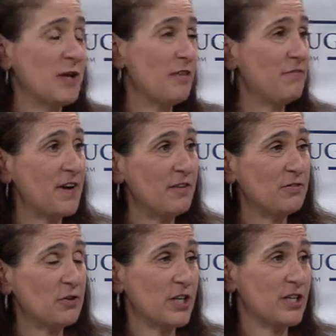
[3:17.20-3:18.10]
have 5
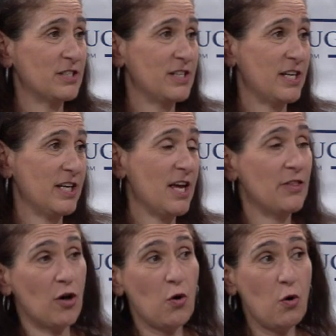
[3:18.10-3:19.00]
lawyers, and
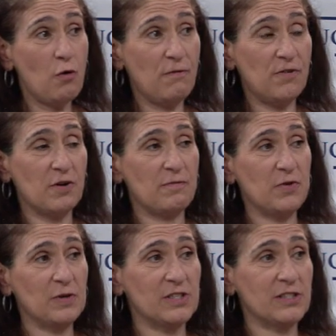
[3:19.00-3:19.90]
again, the whole firm
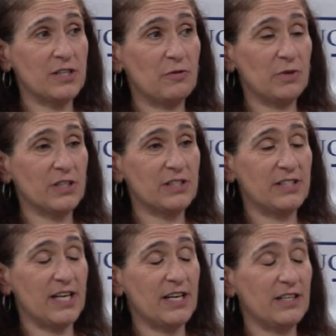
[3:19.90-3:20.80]
focuses on real
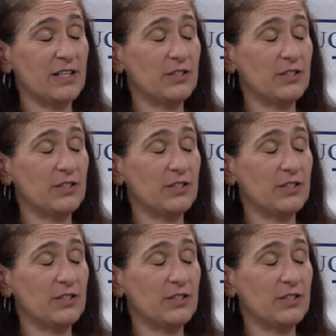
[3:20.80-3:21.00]
estate.